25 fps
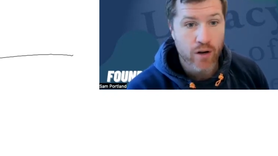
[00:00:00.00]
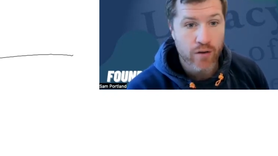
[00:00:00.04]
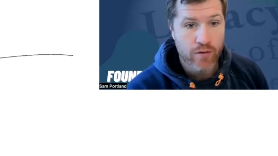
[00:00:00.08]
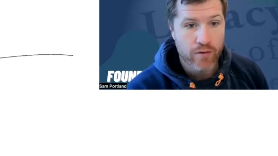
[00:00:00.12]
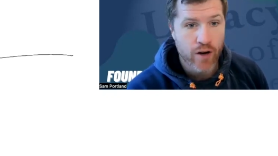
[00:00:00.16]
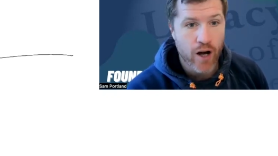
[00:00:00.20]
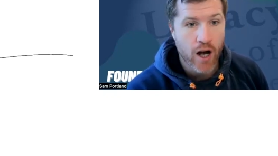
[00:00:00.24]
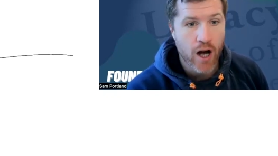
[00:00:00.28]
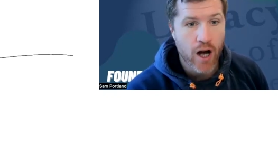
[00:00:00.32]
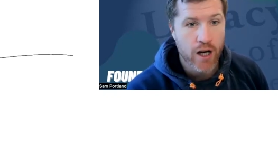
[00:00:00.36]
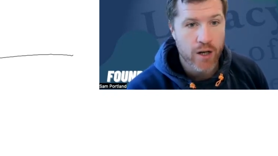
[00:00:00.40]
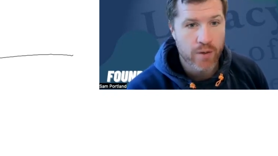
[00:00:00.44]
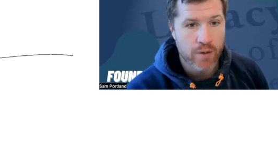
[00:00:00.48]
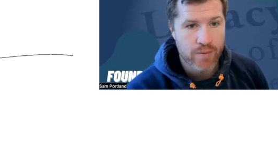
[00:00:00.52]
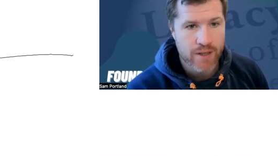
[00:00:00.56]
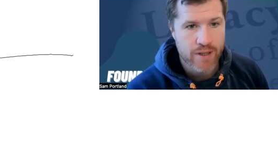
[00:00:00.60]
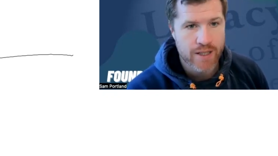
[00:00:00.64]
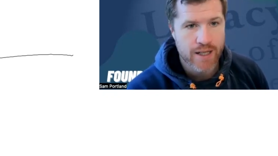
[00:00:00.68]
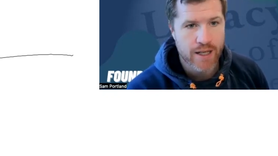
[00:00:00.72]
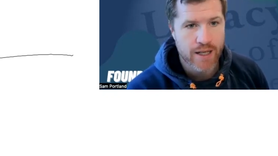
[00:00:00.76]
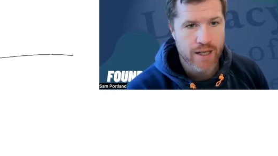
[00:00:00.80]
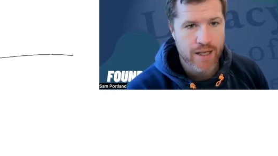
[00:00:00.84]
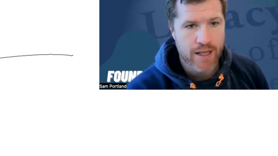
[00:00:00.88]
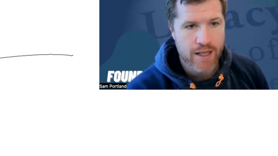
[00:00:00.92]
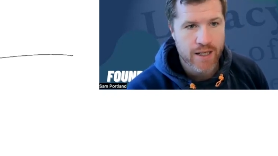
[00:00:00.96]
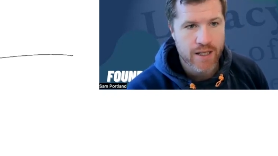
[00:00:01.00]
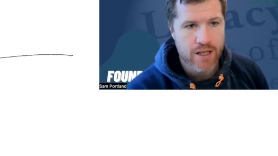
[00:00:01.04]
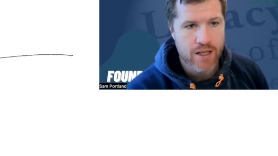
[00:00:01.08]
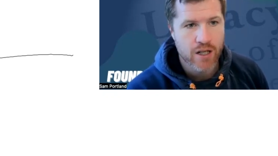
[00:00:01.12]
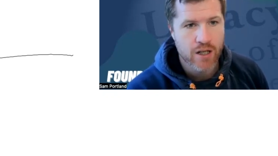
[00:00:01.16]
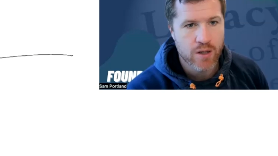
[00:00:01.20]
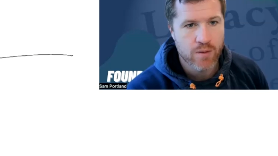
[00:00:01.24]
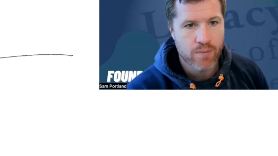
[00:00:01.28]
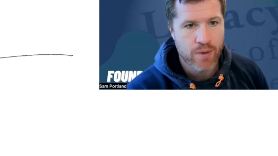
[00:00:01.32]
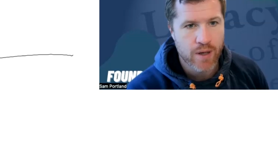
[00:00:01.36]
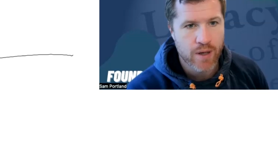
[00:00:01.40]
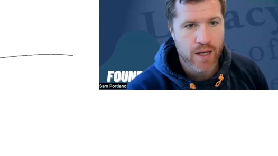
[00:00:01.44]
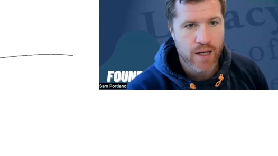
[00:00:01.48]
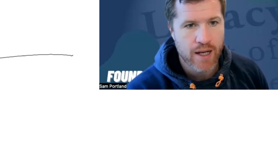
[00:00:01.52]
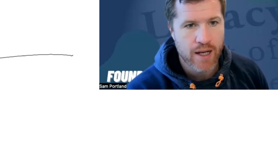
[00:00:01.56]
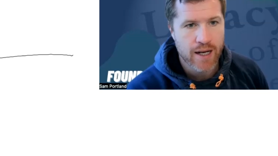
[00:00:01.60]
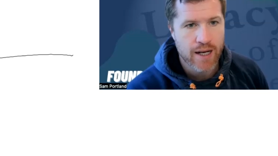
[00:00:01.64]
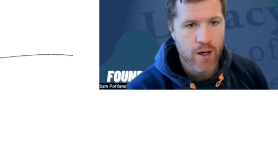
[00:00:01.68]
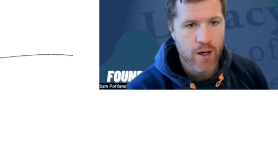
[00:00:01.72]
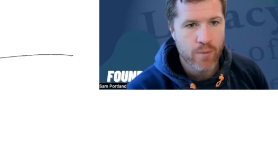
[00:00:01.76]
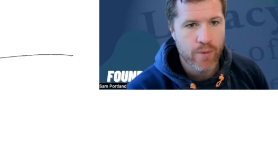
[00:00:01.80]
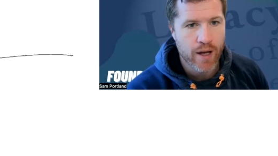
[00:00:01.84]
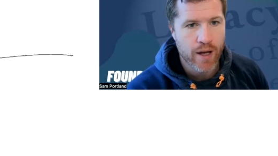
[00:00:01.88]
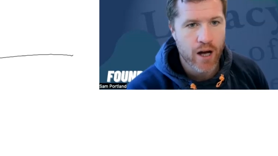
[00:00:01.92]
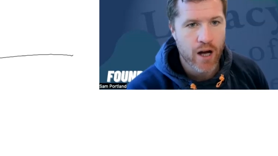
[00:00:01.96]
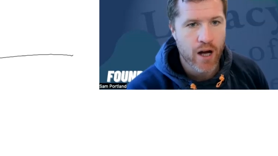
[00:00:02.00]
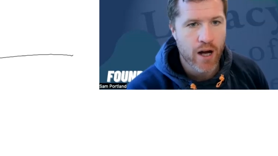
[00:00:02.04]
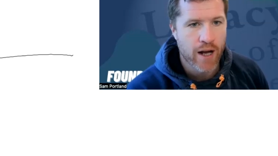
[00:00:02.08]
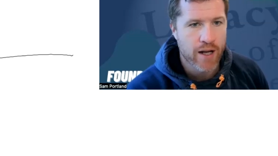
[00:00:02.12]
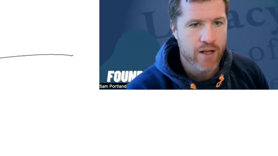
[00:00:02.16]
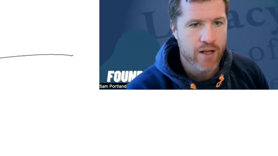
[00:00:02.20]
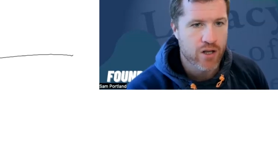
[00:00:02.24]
for argument's sake, it is going to be a little bit higher.